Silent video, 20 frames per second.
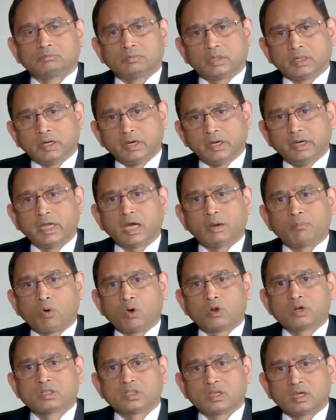India
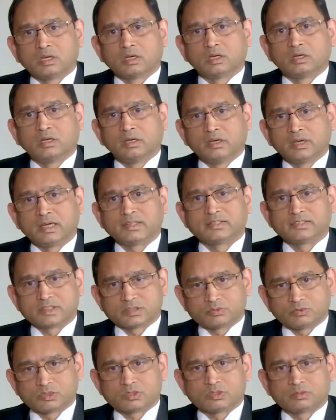bonds
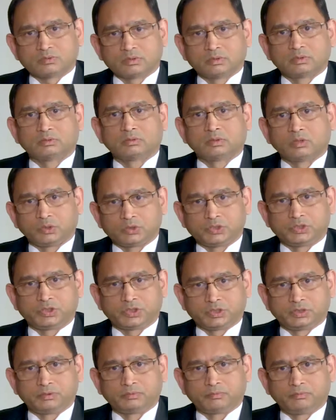indices was
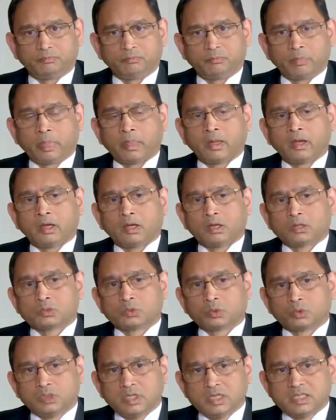launched.
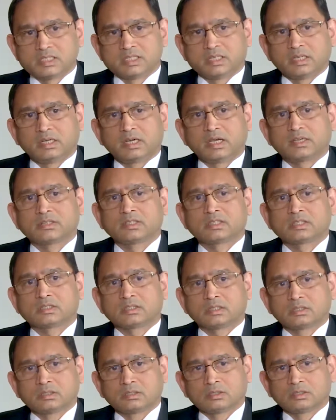So these indices
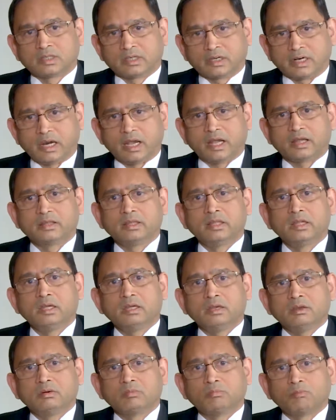track
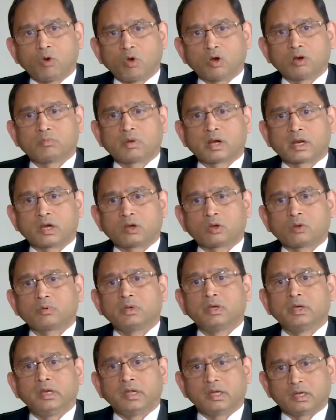the bond market of
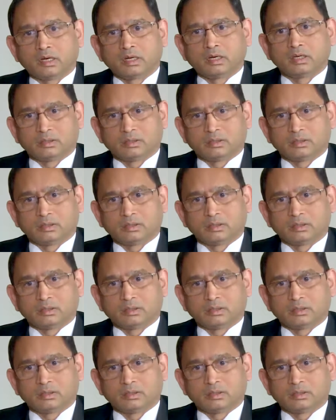India.